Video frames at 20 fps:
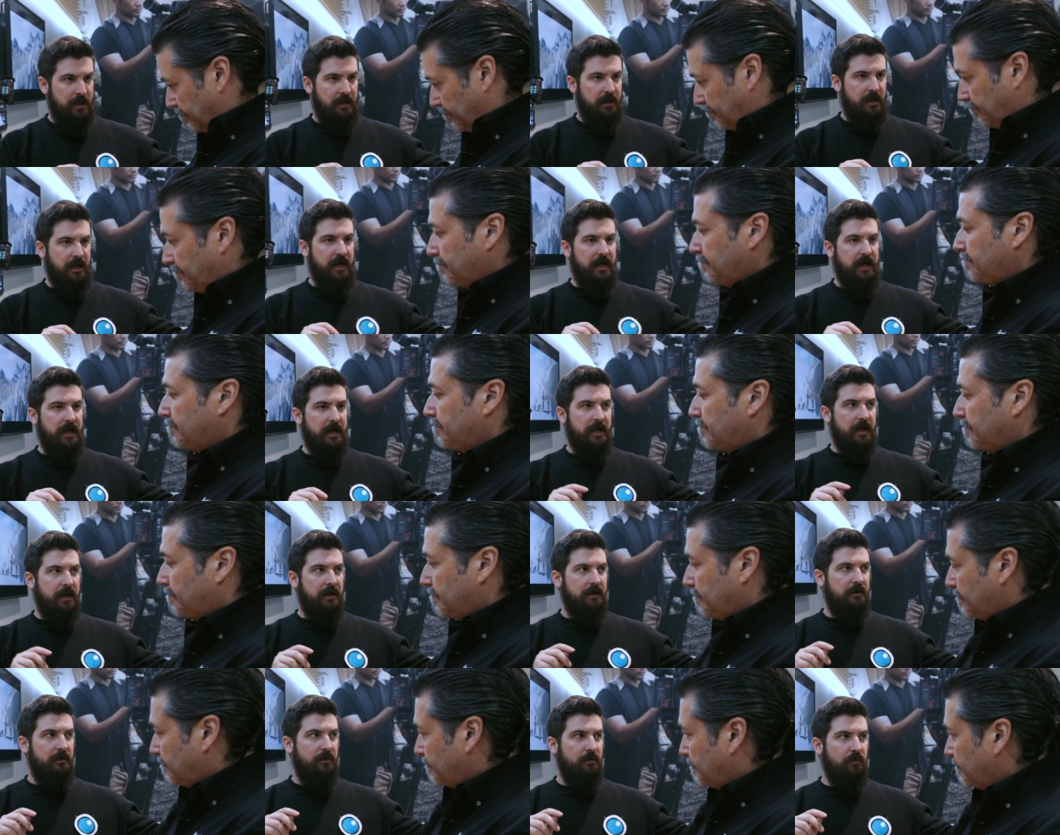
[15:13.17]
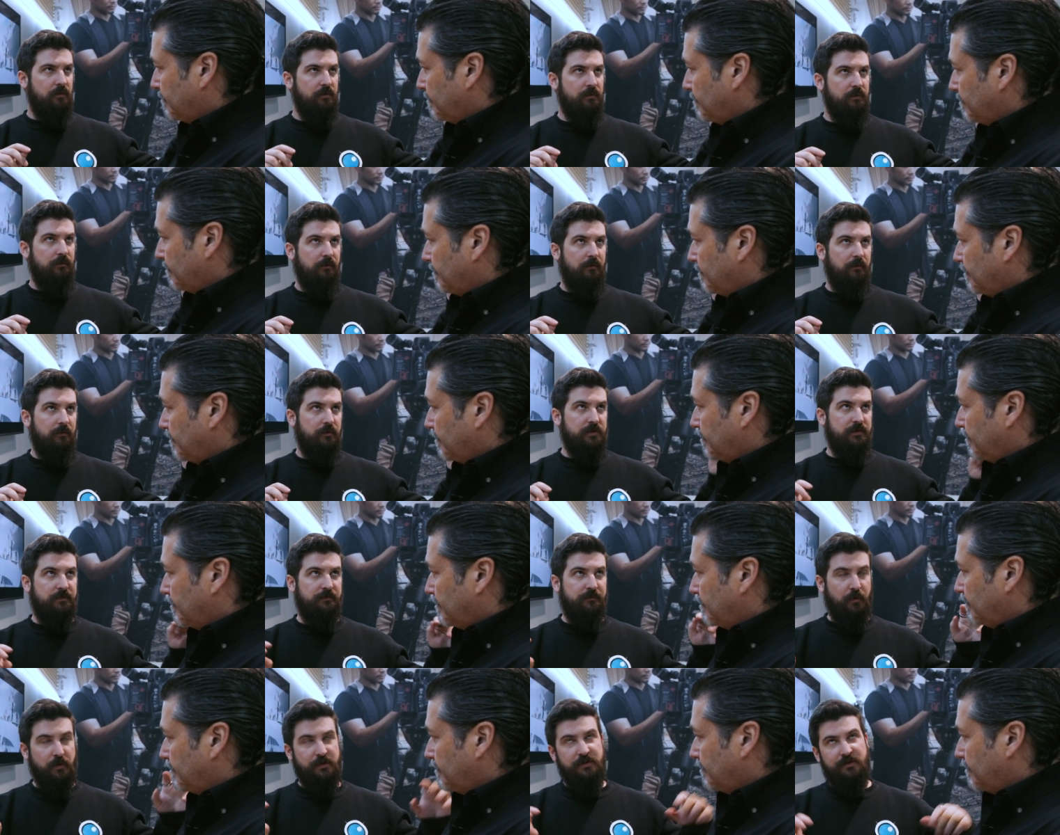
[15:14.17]
Speaker 1: mm-hmm. uh,
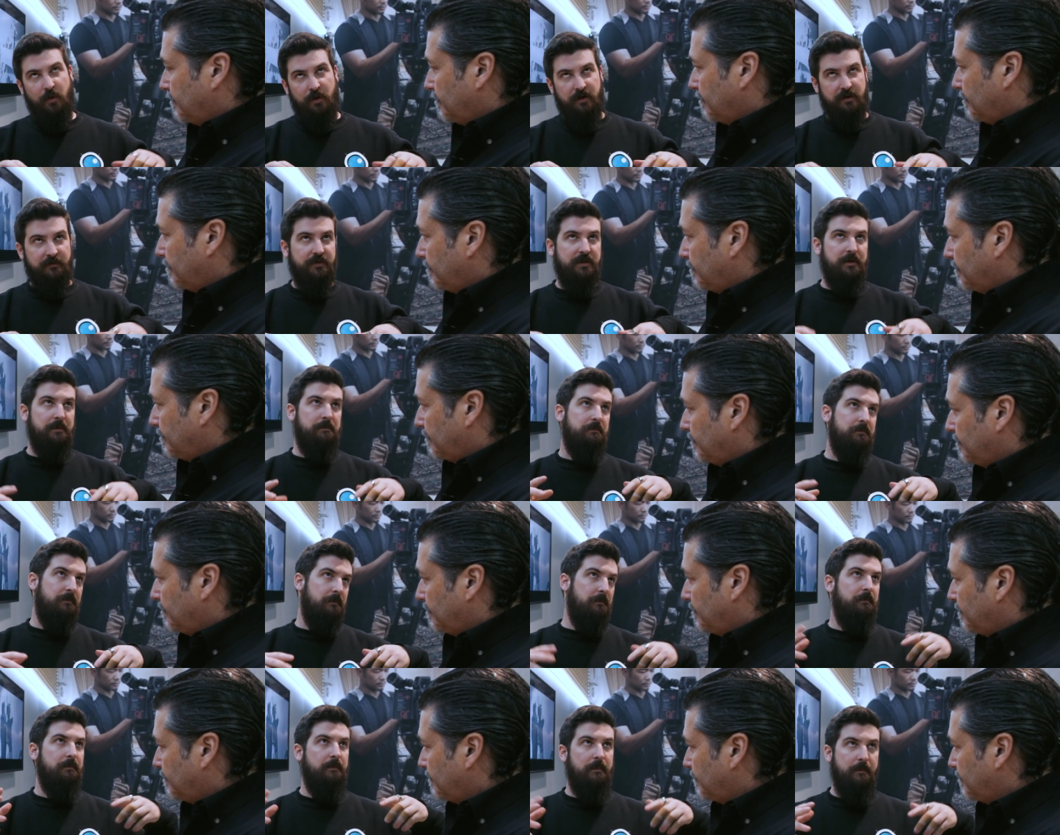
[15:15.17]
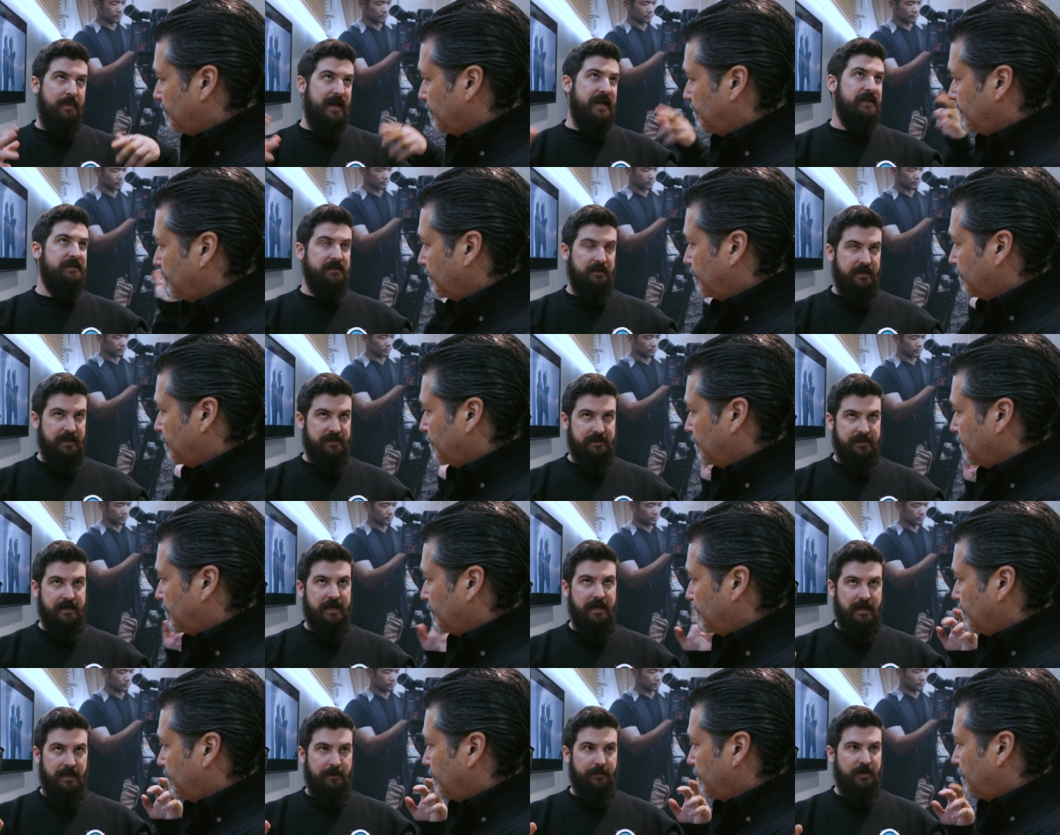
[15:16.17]
for sort of the best, let's
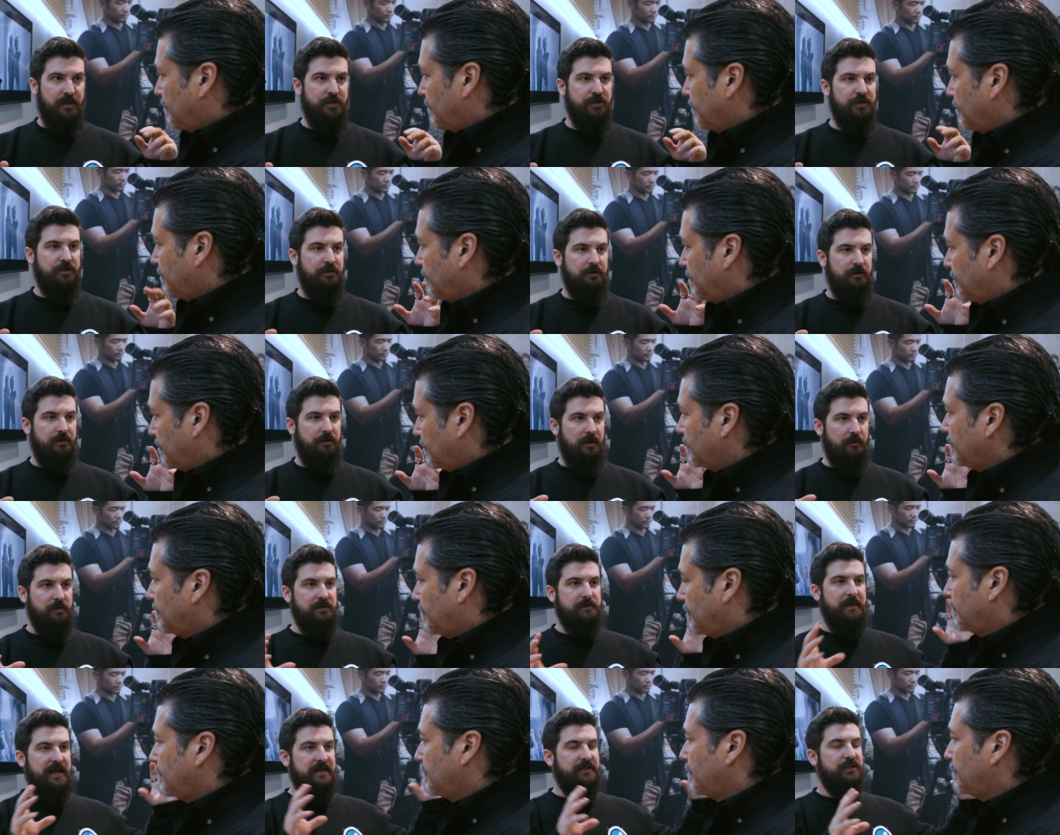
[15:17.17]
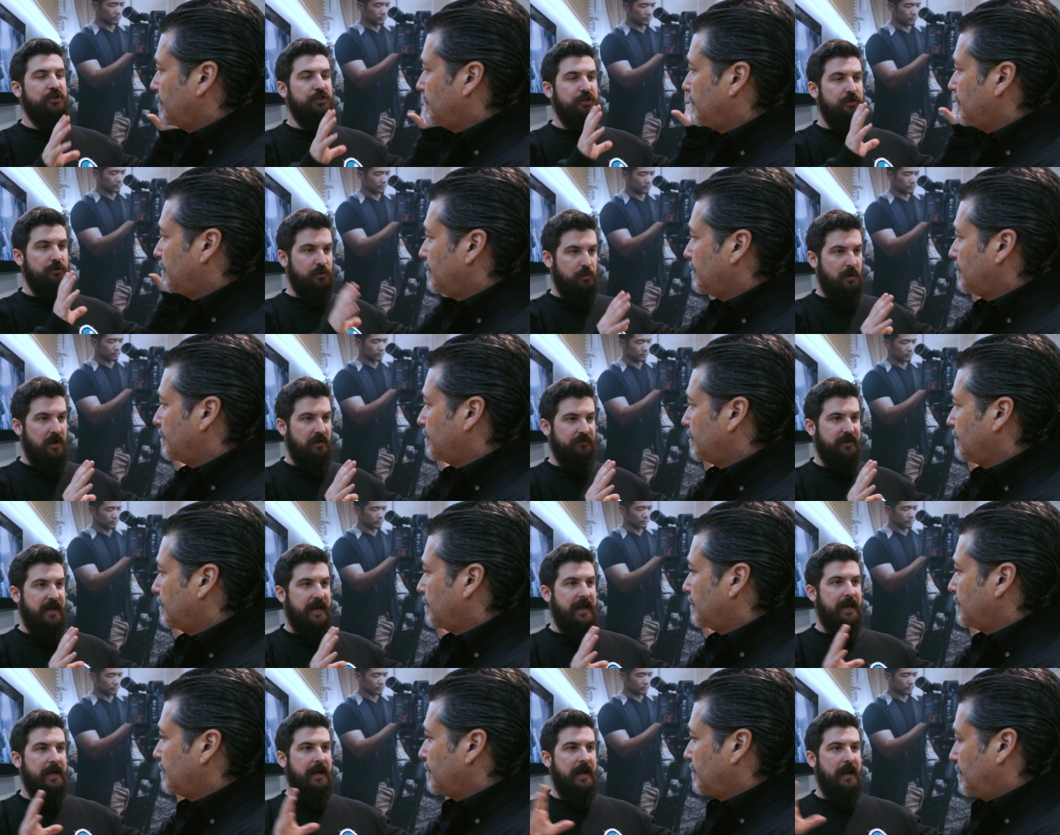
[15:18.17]
say, image, it was best to shoot
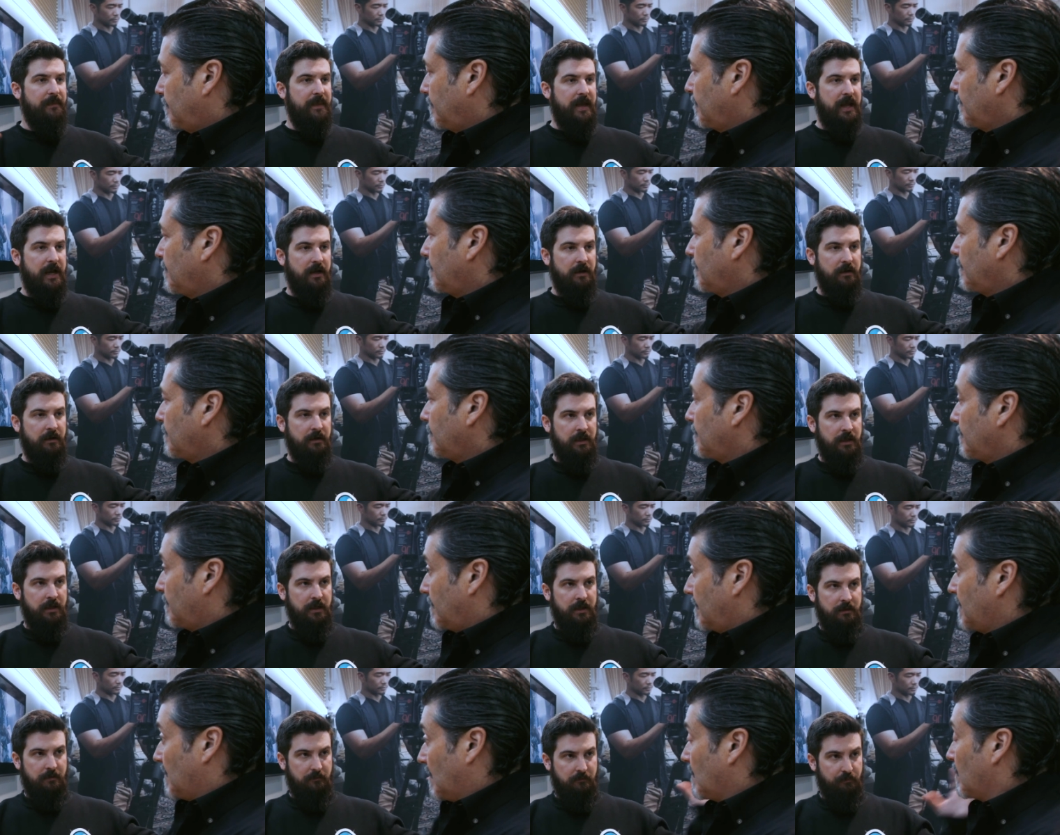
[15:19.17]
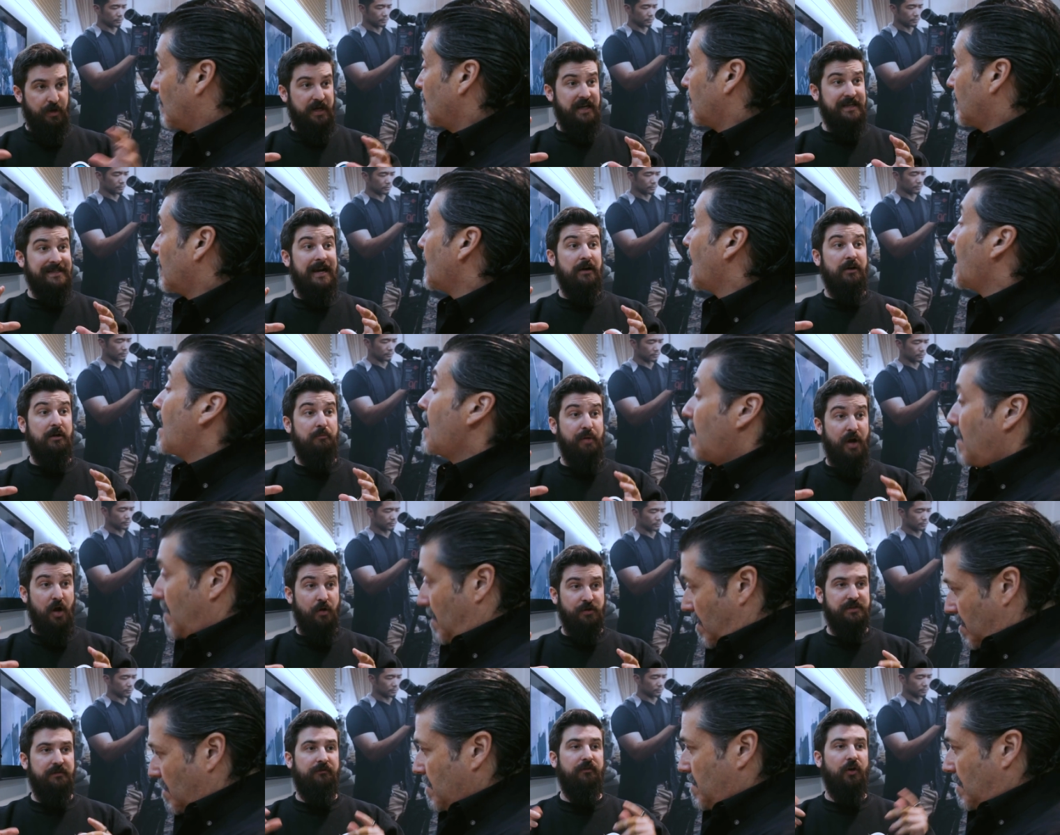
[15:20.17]
12K and then bring it down in
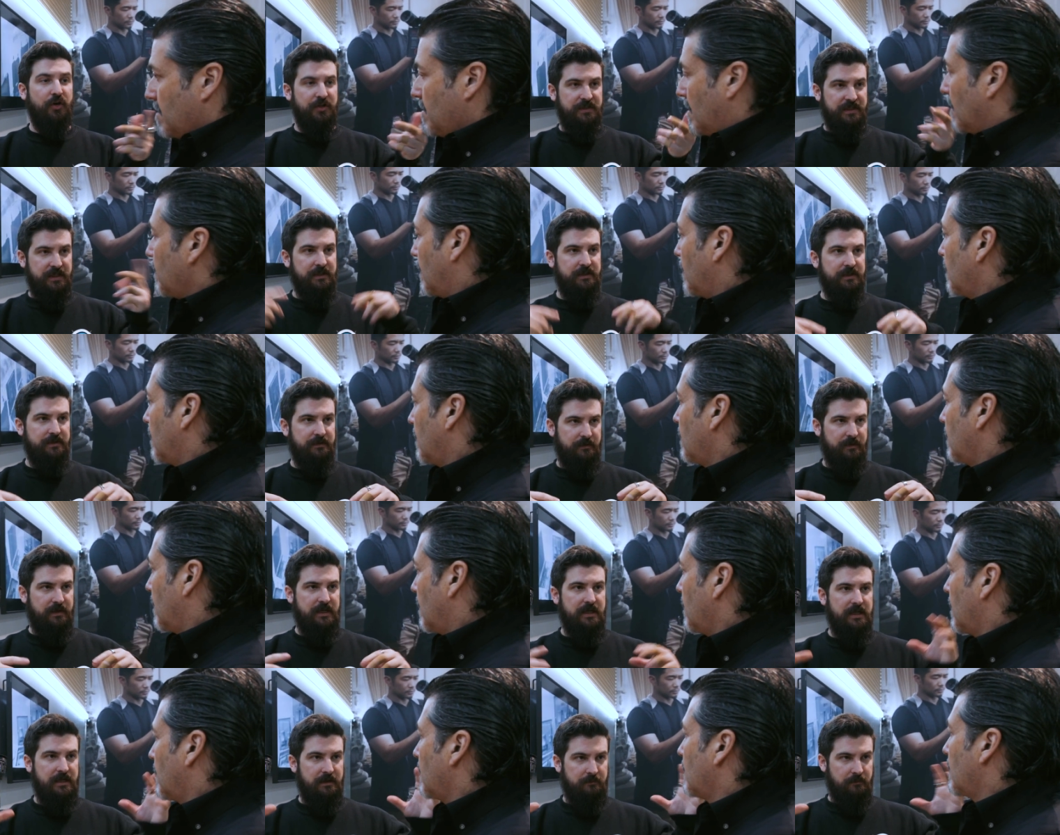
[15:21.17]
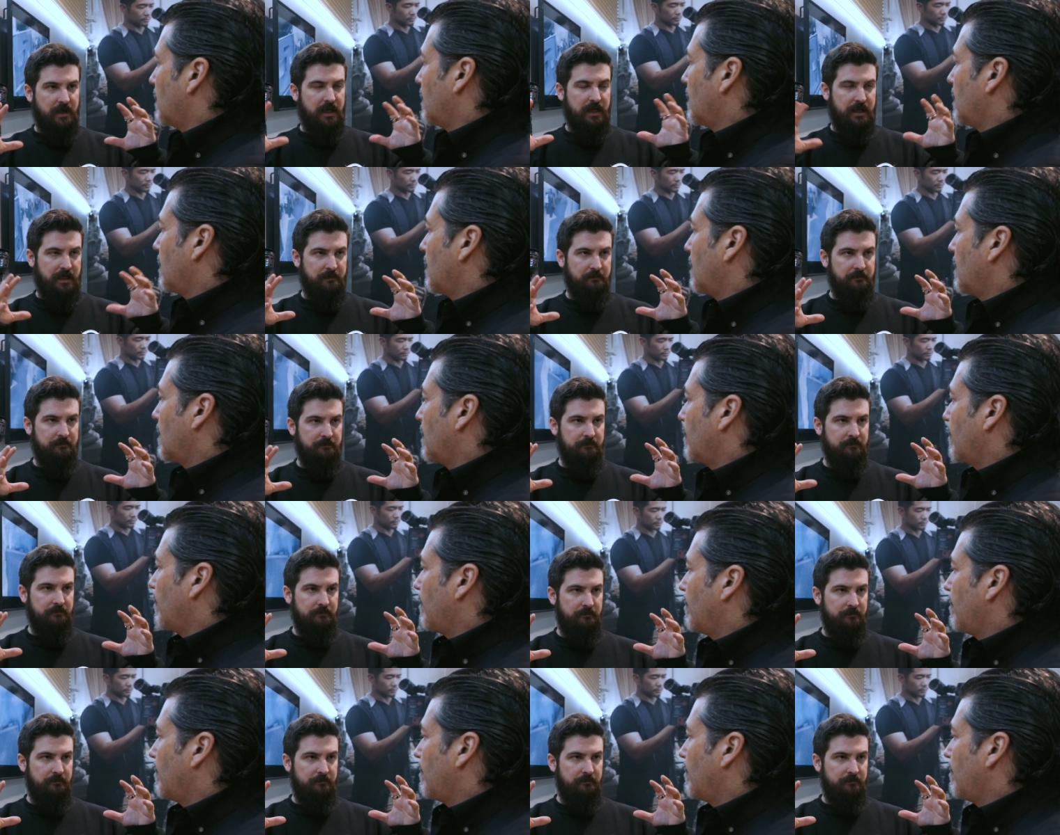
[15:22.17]
post versus the um,